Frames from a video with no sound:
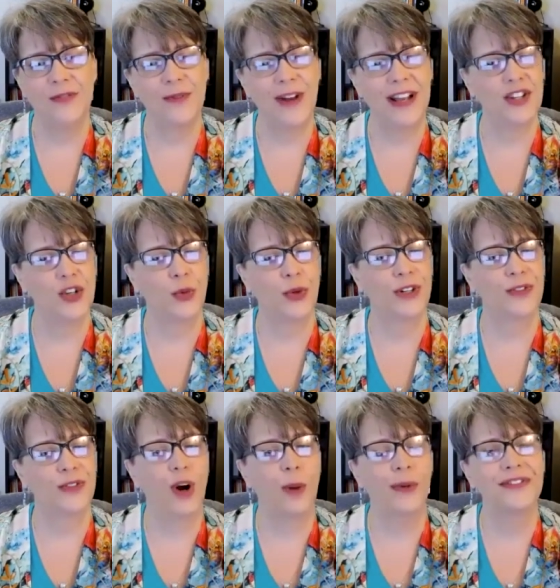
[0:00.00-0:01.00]
Rachel worked
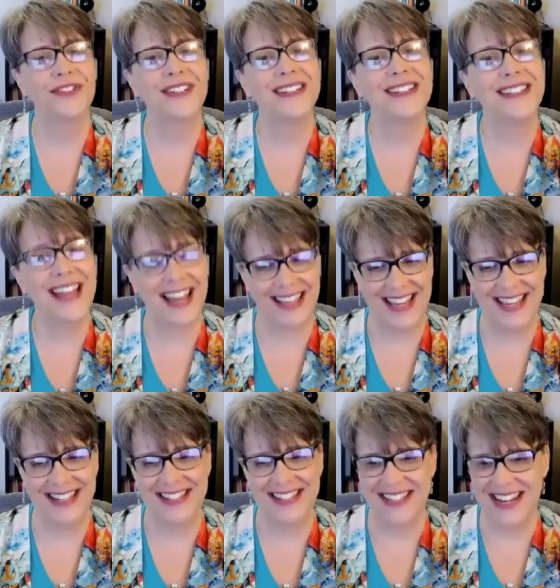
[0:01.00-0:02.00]
for almost a
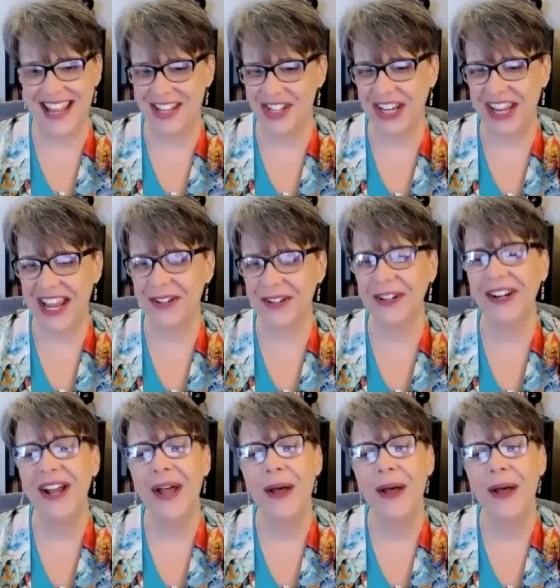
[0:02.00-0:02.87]
decade as an educator,